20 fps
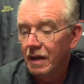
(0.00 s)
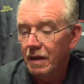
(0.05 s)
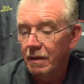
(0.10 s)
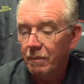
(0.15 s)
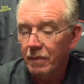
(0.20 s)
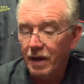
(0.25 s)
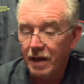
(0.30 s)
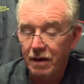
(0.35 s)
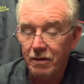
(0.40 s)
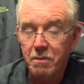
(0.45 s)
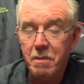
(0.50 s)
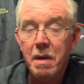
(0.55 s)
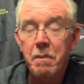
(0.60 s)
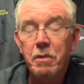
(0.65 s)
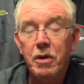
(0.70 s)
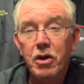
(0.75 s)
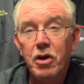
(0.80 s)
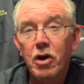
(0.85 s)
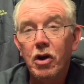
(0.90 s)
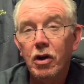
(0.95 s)
but I can
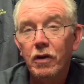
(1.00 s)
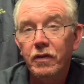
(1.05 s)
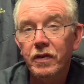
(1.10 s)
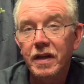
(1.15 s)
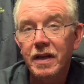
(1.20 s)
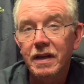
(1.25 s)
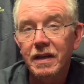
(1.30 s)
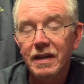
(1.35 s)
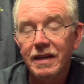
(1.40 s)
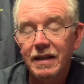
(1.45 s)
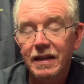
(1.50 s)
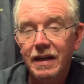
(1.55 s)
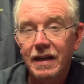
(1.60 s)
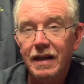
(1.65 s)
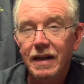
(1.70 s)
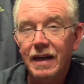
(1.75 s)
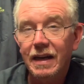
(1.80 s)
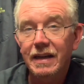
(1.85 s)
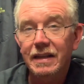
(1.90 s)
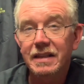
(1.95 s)
remember coughing
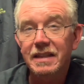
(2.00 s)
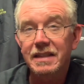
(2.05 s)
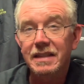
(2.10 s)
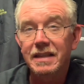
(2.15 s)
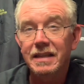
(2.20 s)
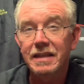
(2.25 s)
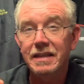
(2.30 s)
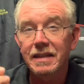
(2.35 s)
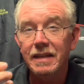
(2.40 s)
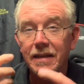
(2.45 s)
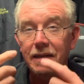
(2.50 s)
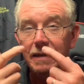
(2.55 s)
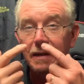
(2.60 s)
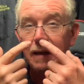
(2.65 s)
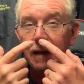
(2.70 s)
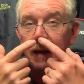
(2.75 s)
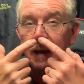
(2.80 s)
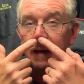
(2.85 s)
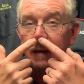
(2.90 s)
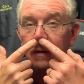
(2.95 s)
and sneezing
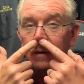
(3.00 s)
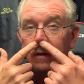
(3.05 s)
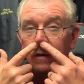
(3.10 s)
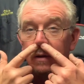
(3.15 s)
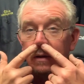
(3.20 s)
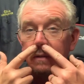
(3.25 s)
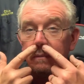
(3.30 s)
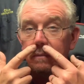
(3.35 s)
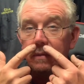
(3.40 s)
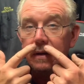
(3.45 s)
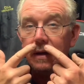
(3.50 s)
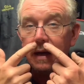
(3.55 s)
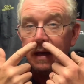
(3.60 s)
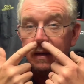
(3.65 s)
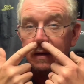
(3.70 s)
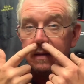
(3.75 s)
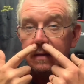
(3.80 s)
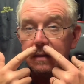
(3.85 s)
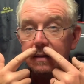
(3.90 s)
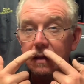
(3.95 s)
and all the
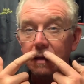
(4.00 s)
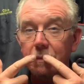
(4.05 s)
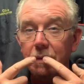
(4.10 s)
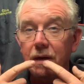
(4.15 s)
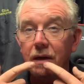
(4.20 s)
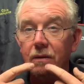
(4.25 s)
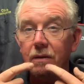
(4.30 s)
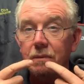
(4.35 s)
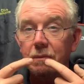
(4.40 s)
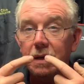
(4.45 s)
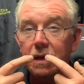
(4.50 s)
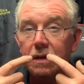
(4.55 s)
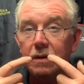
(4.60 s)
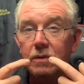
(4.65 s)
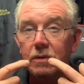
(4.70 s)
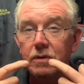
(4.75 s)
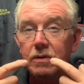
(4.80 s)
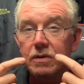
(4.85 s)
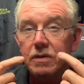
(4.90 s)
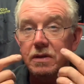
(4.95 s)
bananas coming out of my
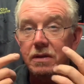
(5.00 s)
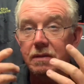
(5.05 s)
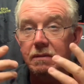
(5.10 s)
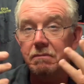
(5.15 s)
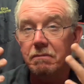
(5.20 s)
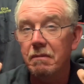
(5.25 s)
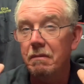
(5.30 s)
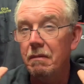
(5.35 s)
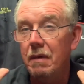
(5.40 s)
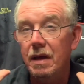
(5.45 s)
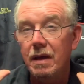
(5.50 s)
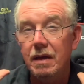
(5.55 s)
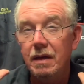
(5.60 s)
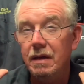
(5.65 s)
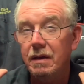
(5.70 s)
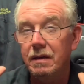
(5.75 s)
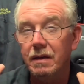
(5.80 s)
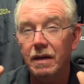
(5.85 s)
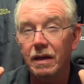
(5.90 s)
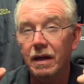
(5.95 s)
nose, and
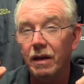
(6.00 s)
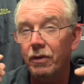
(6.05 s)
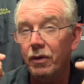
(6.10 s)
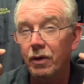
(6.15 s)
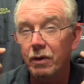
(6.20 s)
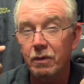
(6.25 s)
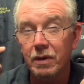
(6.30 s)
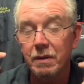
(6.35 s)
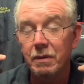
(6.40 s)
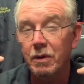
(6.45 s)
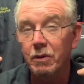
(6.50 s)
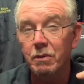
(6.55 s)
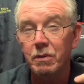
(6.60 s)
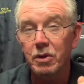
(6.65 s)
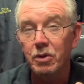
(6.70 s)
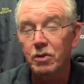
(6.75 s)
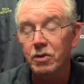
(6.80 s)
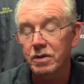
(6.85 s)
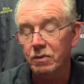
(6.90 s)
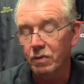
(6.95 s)
I thought they were coming out of my
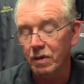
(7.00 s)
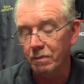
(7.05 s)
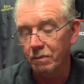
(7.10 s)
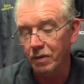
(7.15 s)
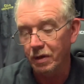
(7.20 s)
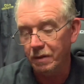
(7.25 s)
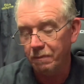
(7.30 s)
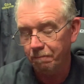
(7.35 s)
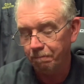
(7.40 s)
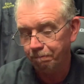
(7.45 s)
ears at one point.